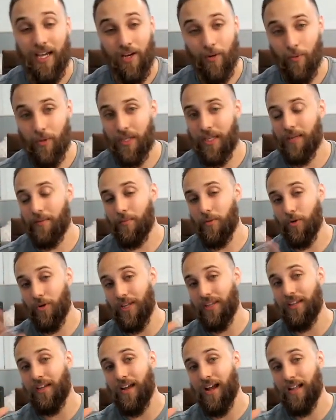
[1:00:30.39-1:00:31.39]
We can
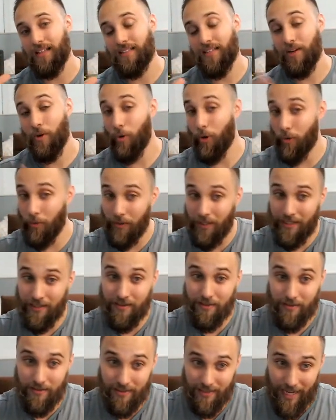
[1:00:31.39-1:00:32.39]
create the content, or we
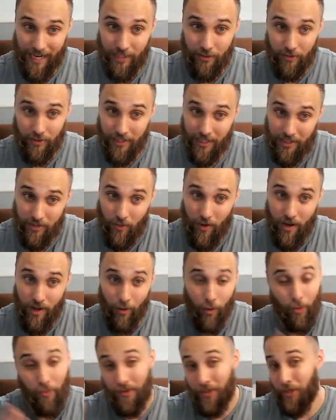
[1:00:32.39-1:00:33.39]
can schedule it as well,
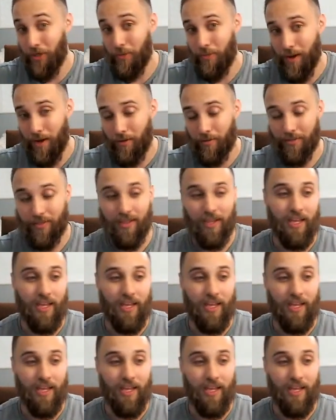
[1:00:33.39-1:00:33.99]
or we can do both.